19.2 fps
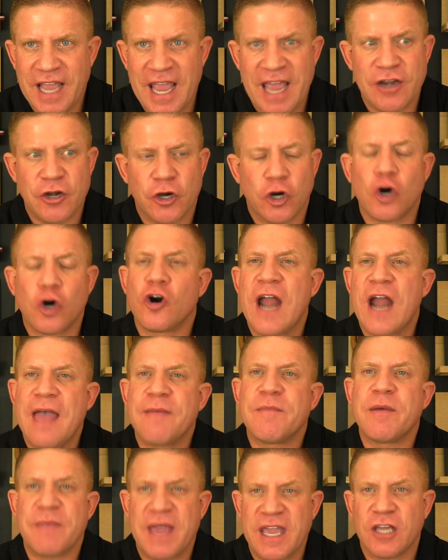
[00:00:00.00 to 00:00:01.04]
and her
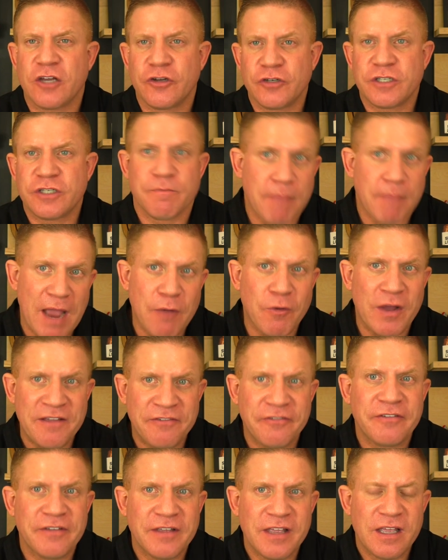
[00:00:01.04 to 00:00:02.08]
MMA coach, my
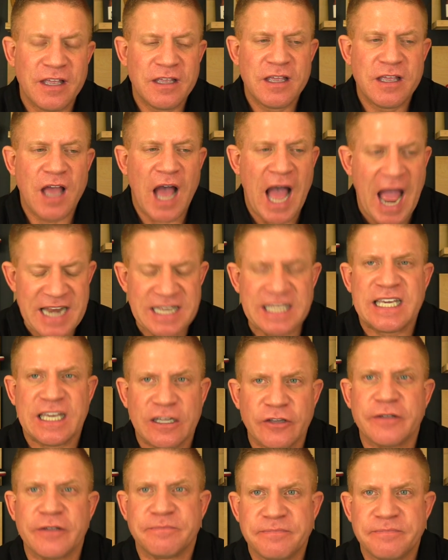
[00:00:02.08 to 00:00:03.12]
wife, I'd
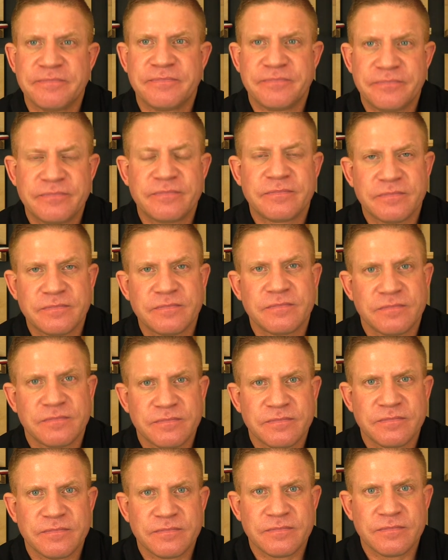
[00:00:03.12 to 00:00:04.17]
kill him.
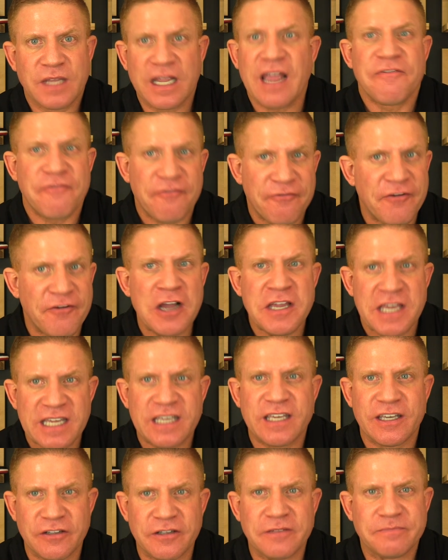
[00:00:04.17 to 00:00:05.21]
Like, I'd fucking
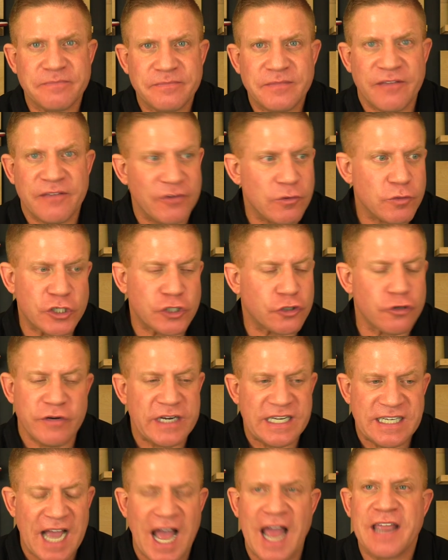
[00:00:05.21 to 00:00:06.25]
kill him. If it was true,
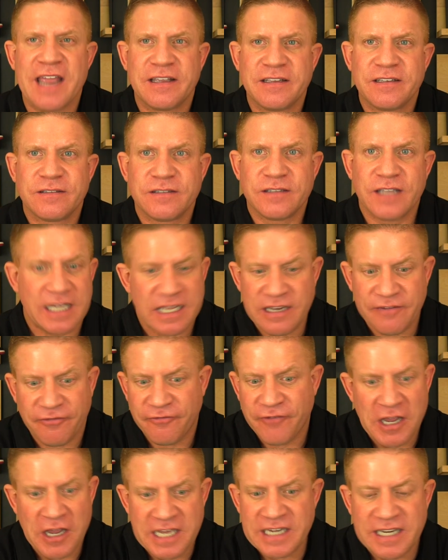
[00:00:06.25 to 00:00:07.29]
he'd die. Like, he'd
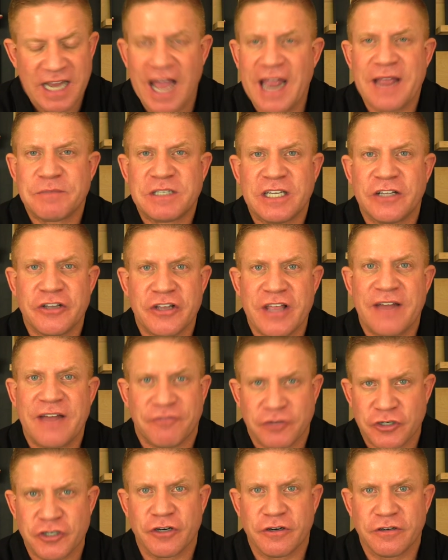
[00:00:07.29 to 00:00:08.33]
fucking die. I'm telling you that
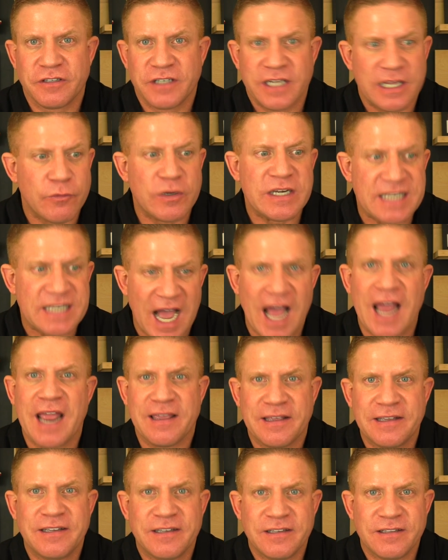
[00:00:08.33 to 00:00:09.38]
for sure. He would
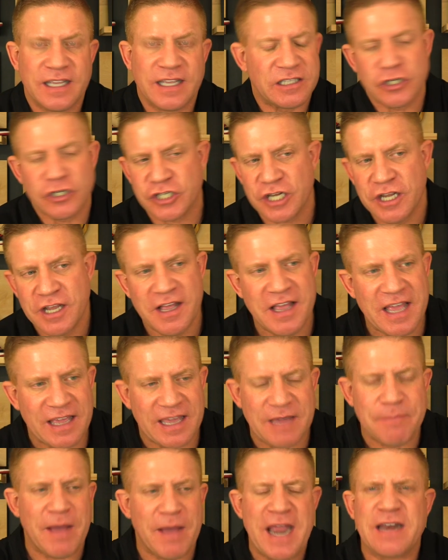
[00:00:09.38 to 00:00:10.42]
die. Like,
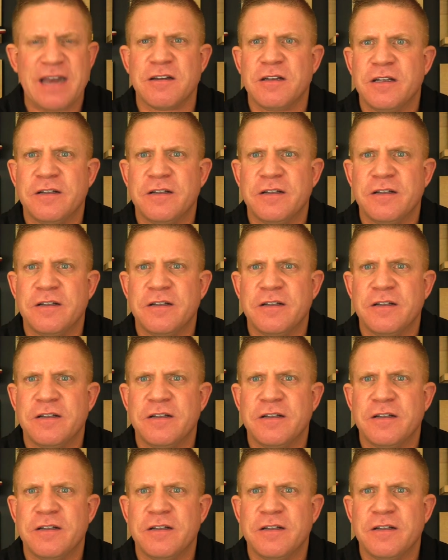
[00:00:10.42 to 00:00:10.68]
he might,